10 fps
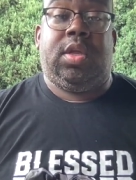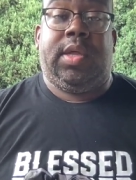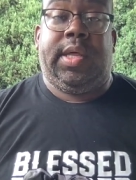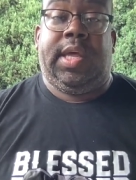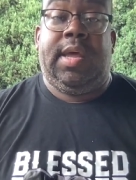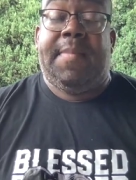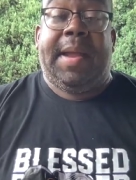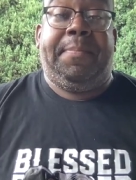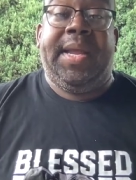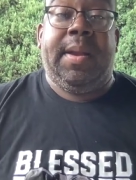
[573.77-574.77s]
he
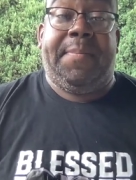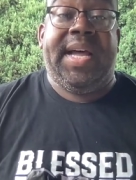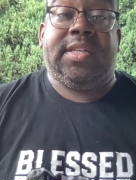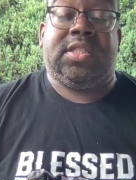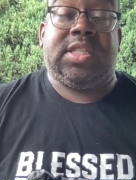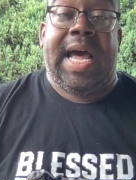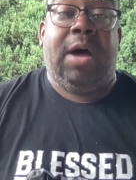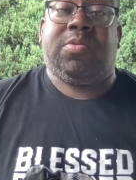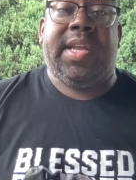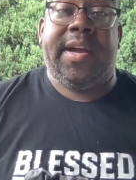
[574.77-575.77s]
might be the best
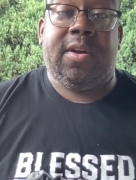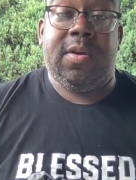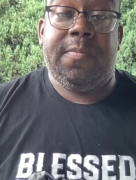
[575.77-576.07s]
out there.